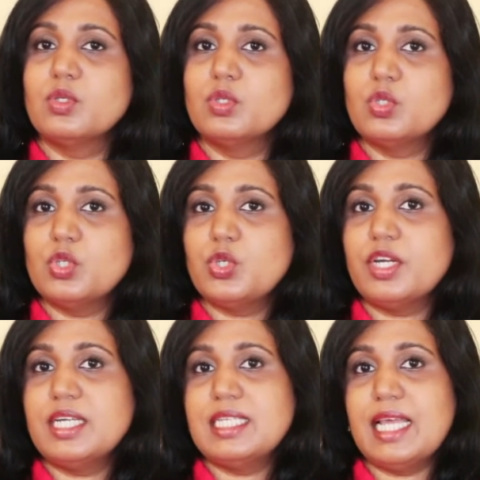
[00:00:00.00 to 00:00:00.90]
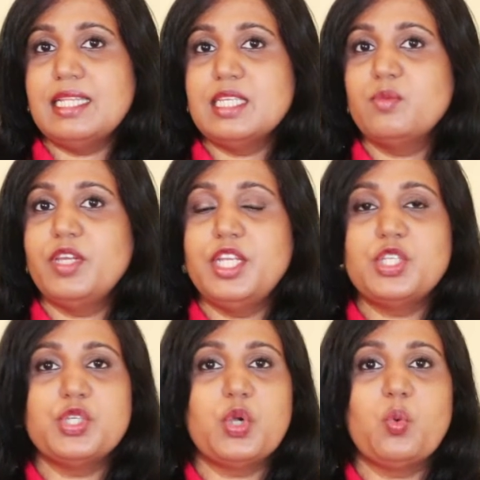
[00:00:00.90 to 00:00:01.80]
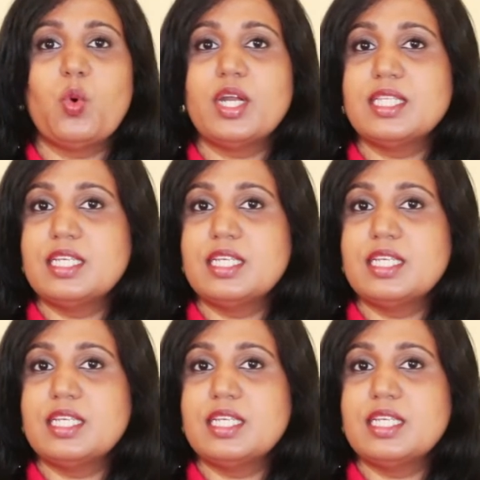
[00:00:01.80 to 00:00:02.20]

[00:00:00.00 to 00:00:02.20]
So to understand this, we need to know what the